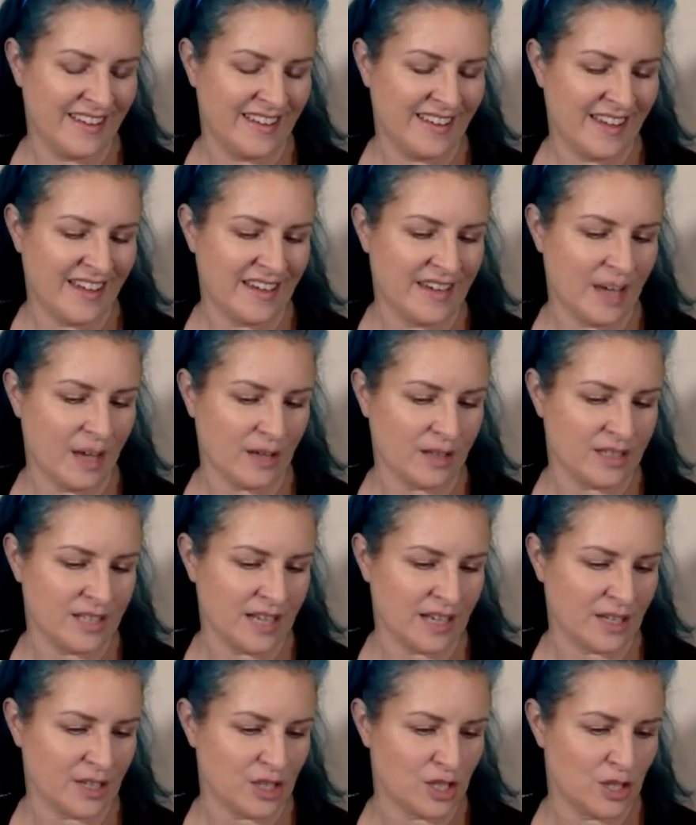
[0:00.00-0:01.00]
I nailed
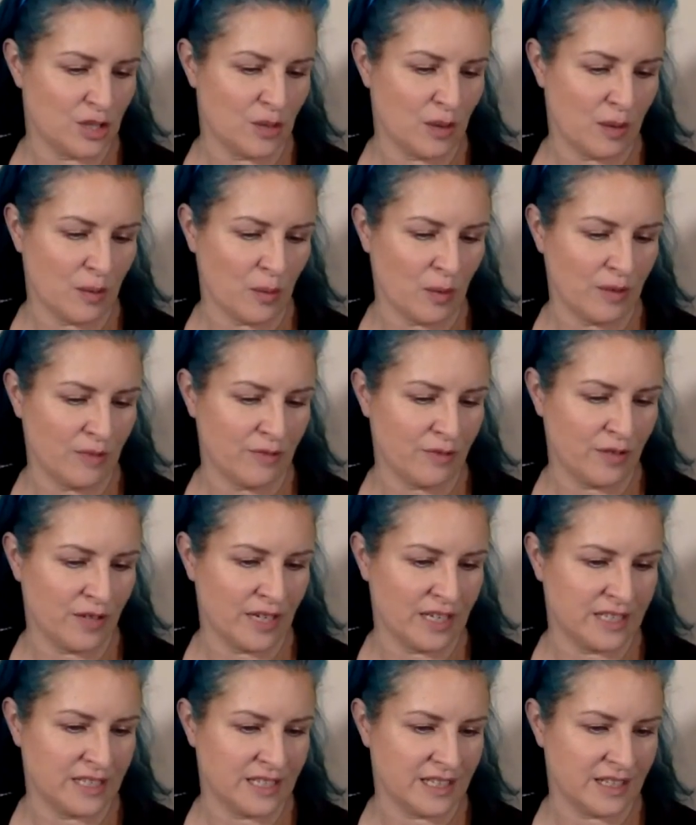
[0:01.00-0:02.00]
second shoe on one foot
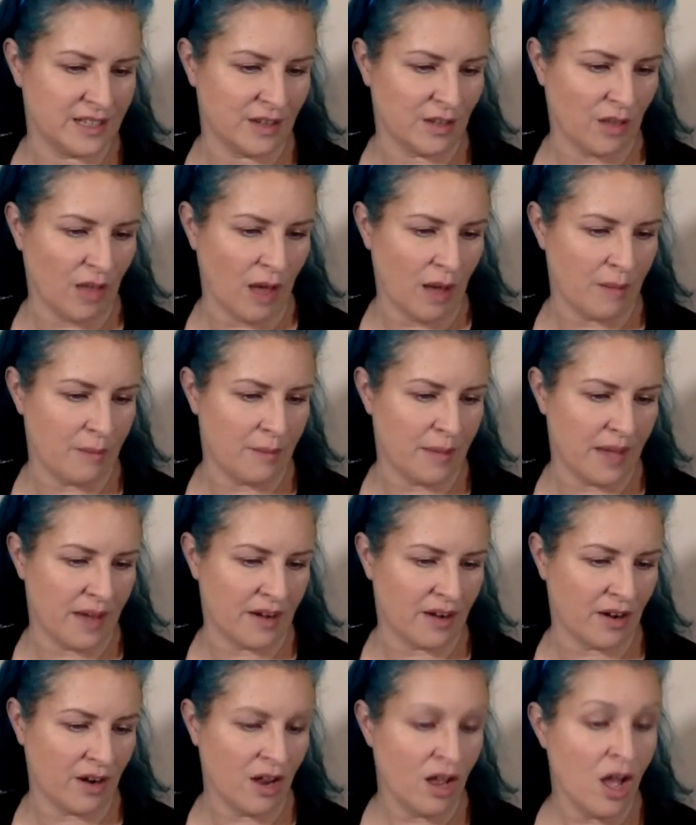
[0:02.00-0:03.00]
and did a lot
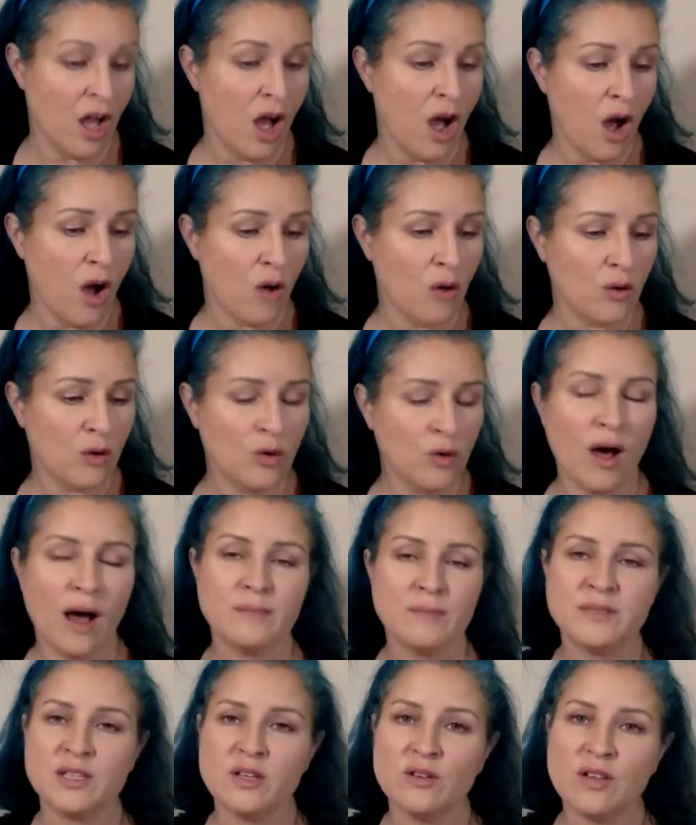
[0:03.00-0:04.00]
better. Oh, cool.
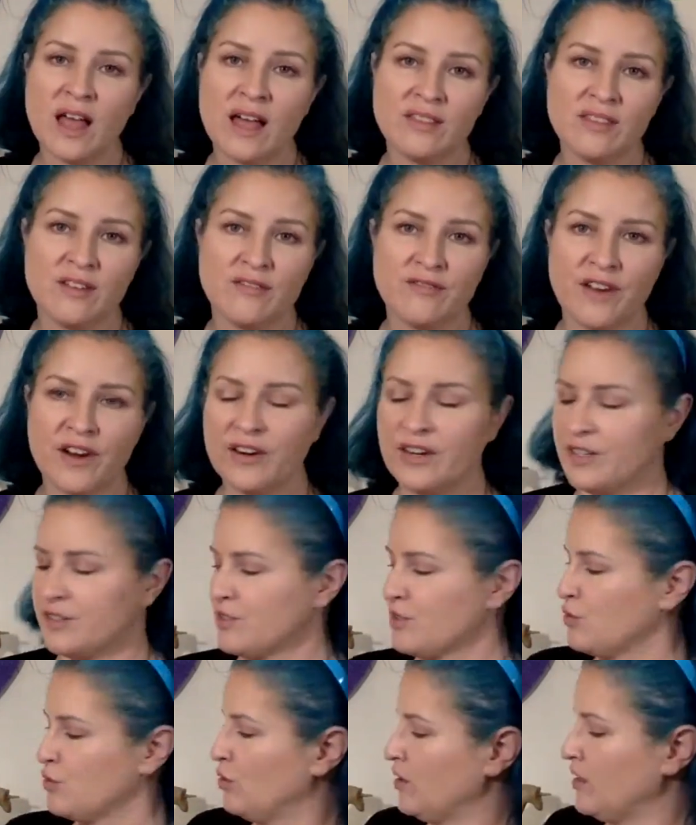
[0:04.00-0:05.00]
I'm so glad that Farrier
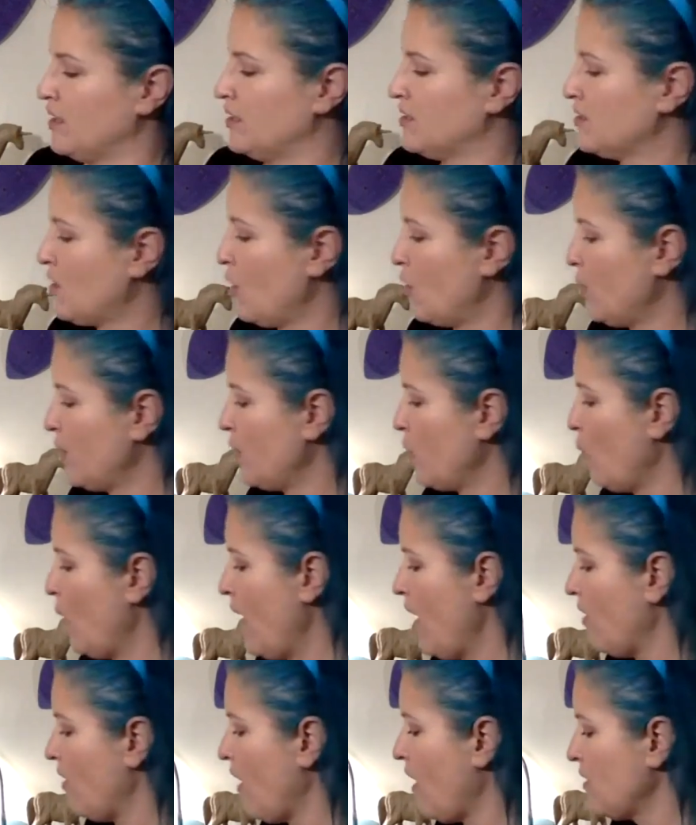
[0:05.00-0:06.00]
School is going
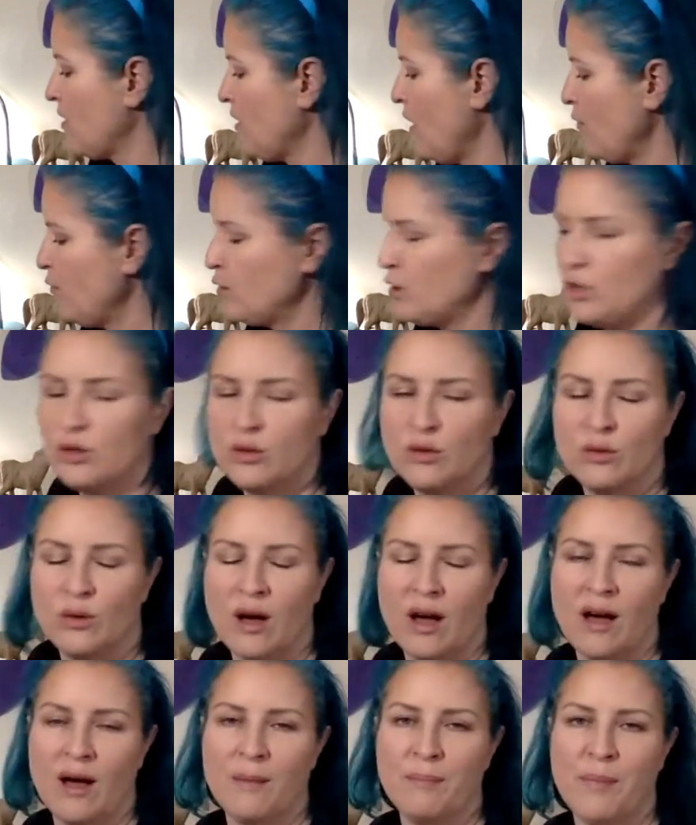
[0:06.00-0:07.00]
well. I love when you
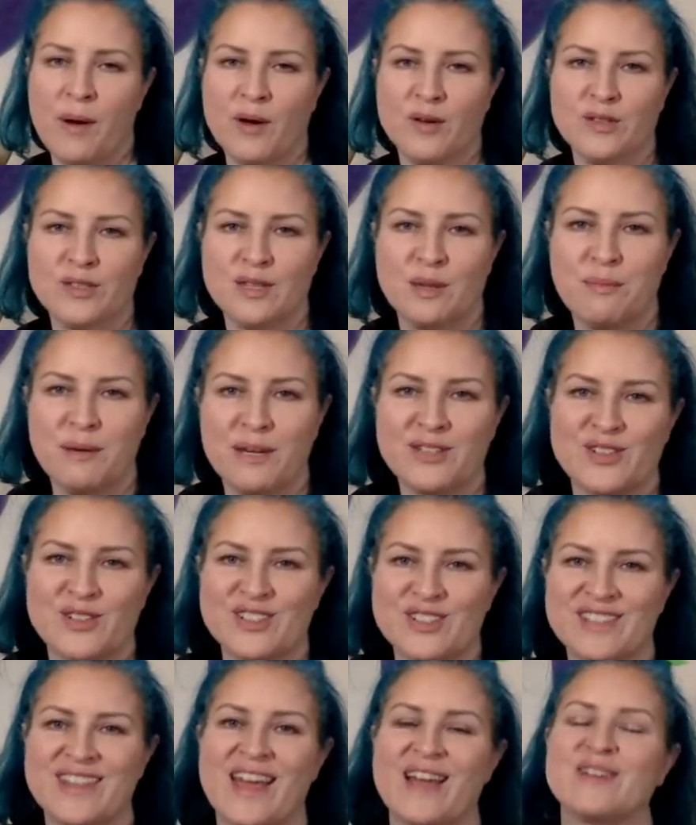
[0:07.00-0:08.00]
post the
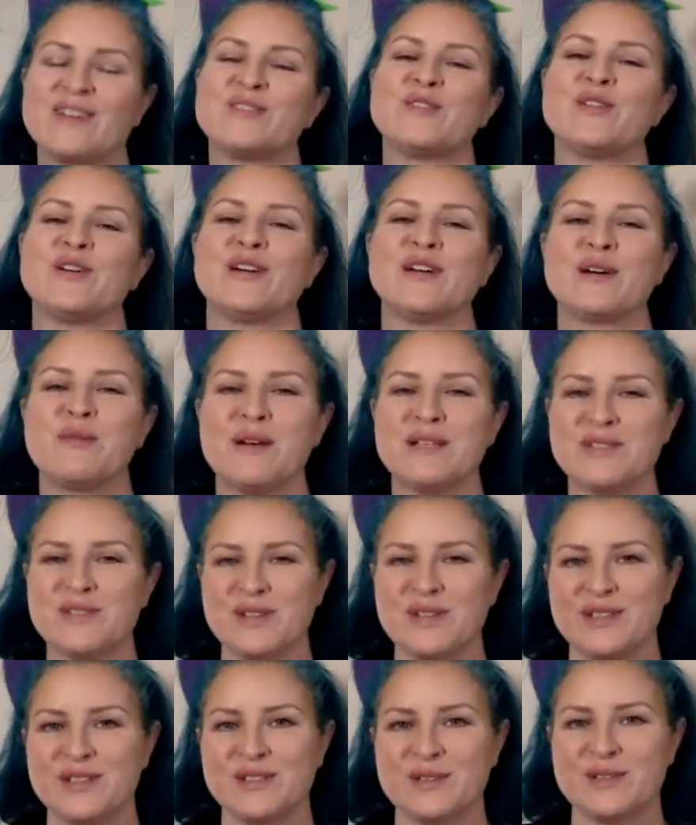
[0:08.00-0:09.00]
pictures in the extra
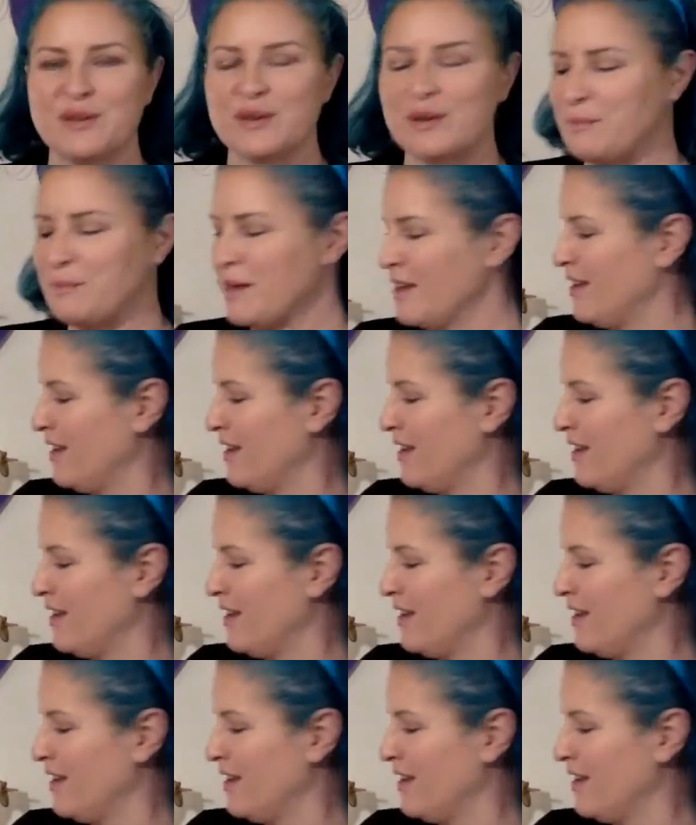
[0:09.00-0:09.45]
equestrians group.